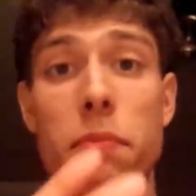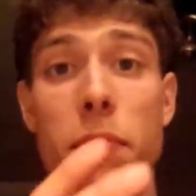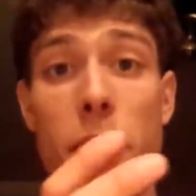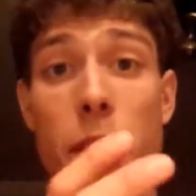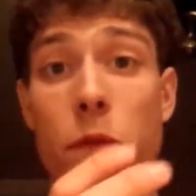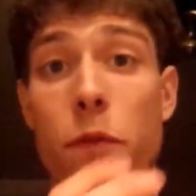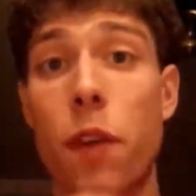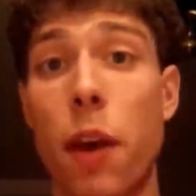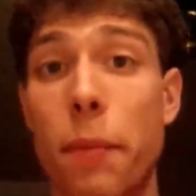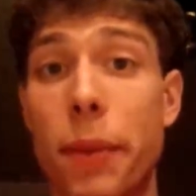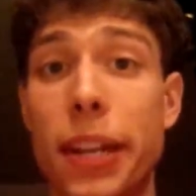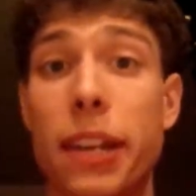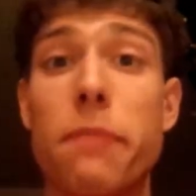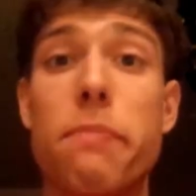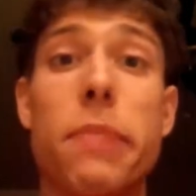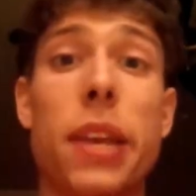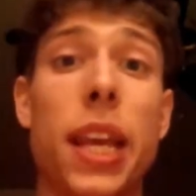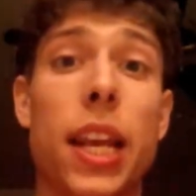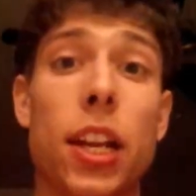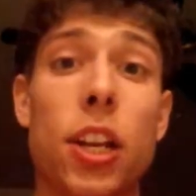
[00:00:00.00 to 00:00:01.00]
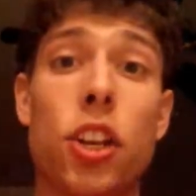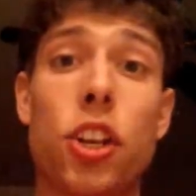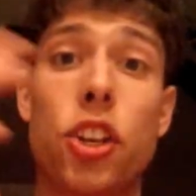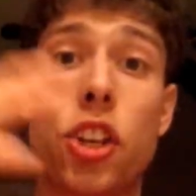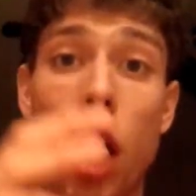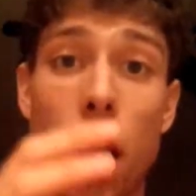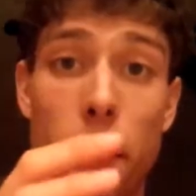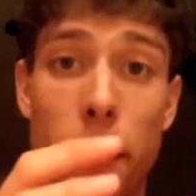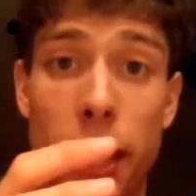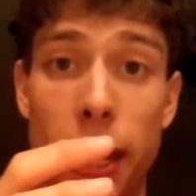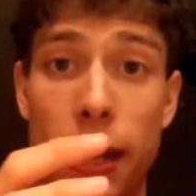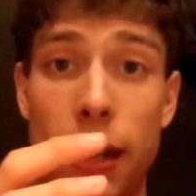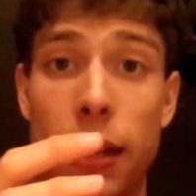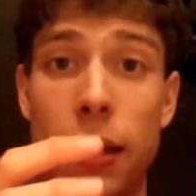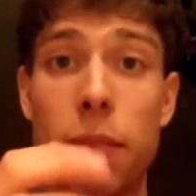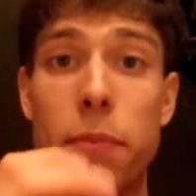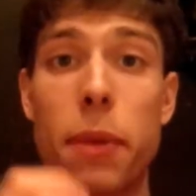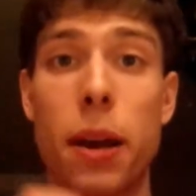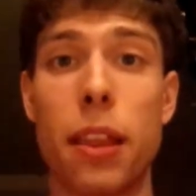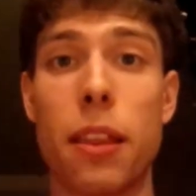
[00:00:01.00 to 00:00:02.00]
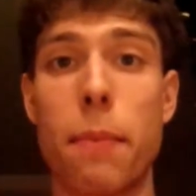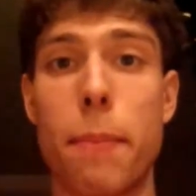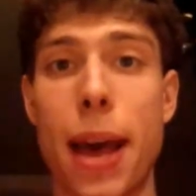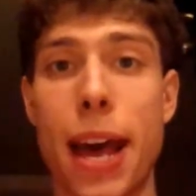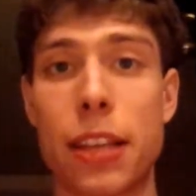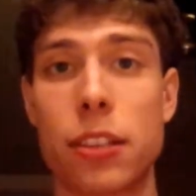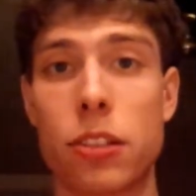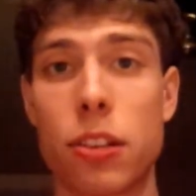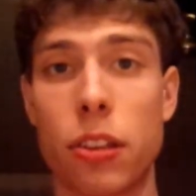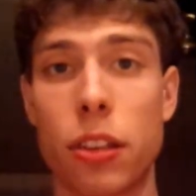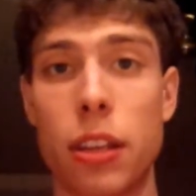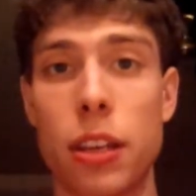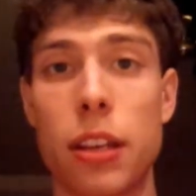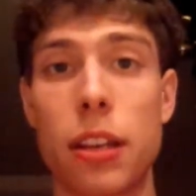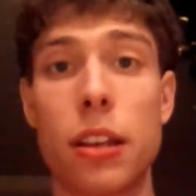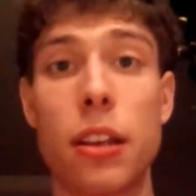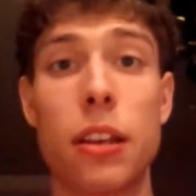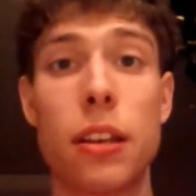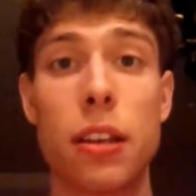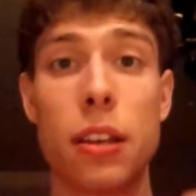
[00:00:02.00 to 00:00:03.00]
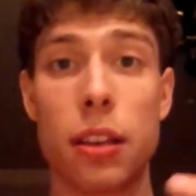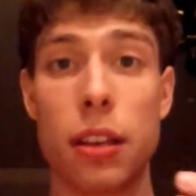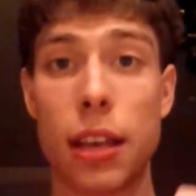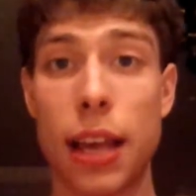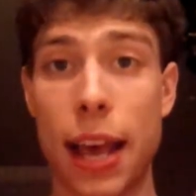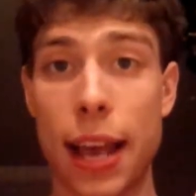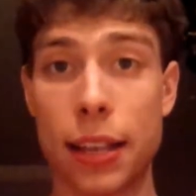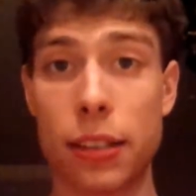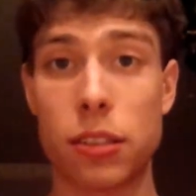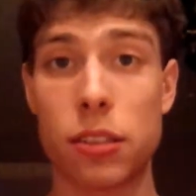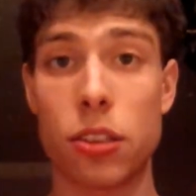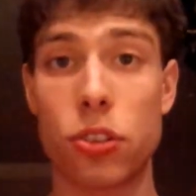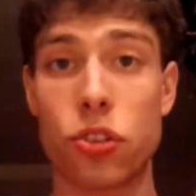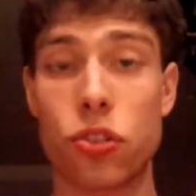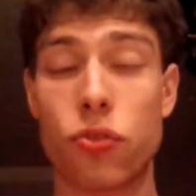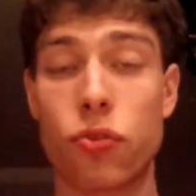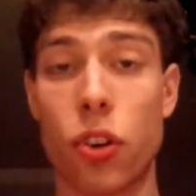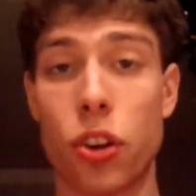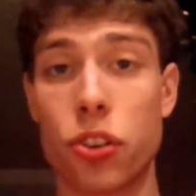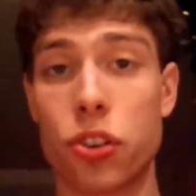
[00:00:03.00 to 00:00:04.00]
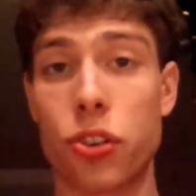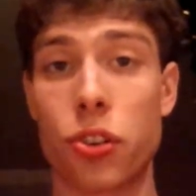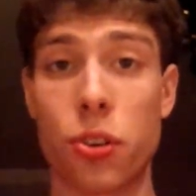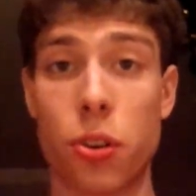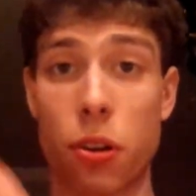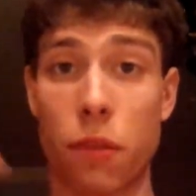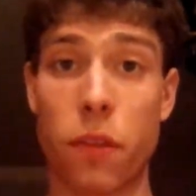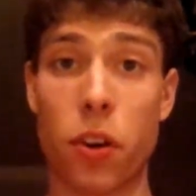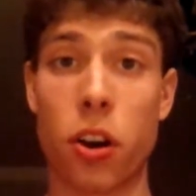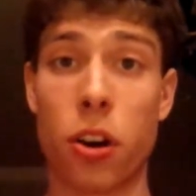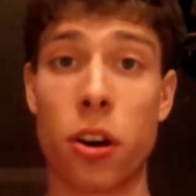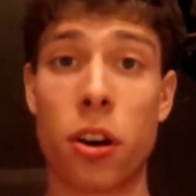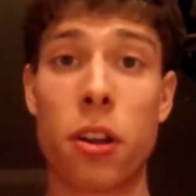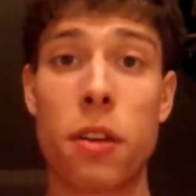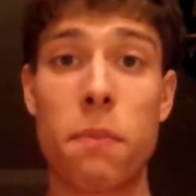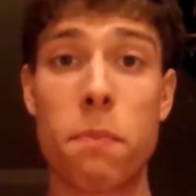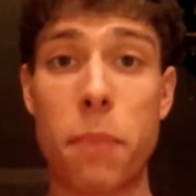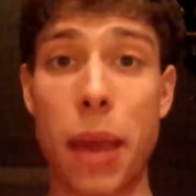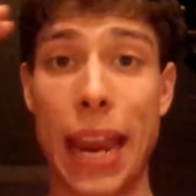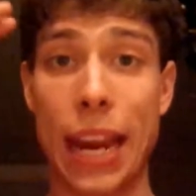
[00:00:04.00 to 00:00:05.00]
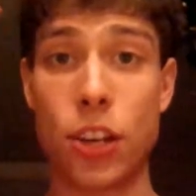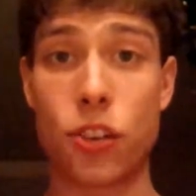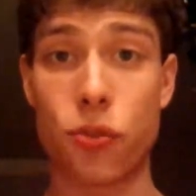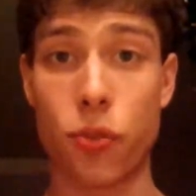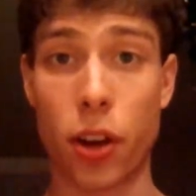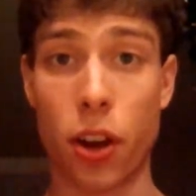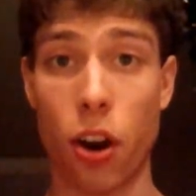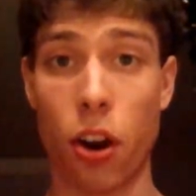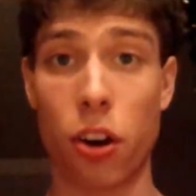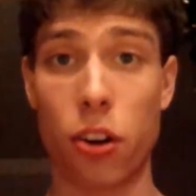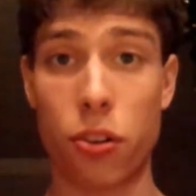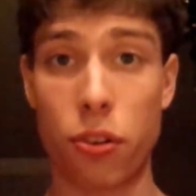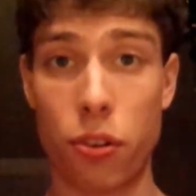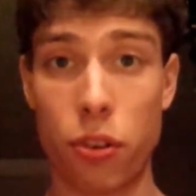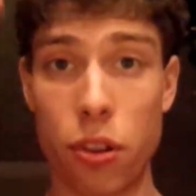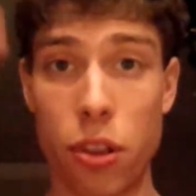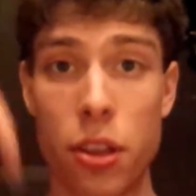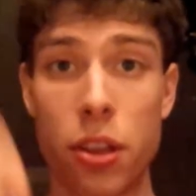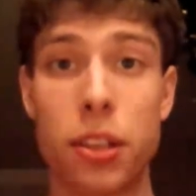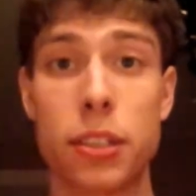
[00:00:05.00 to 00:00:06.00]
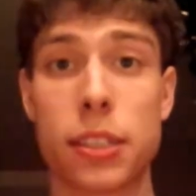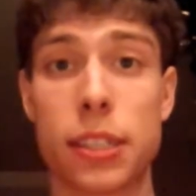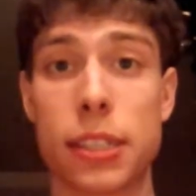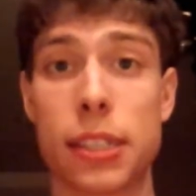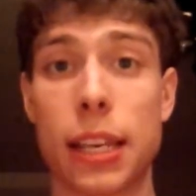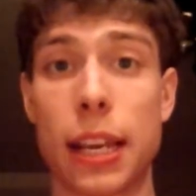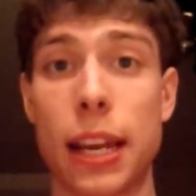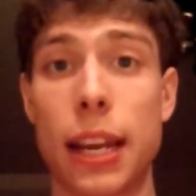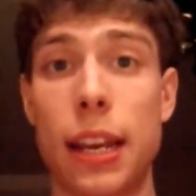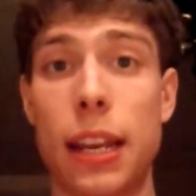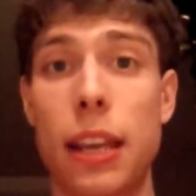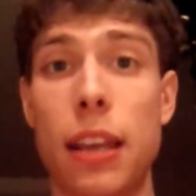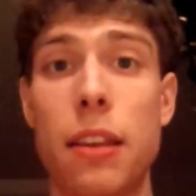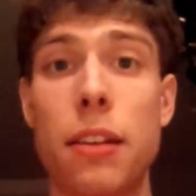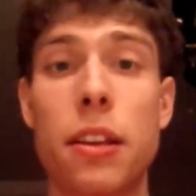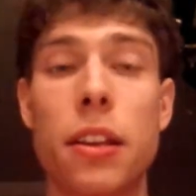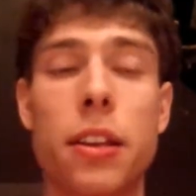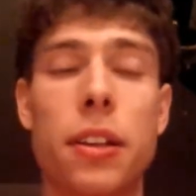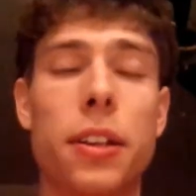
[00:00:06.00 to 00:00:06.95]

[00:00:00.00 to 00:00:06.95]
the feminine being dominated by the masculine as the structure of our patriarchal society.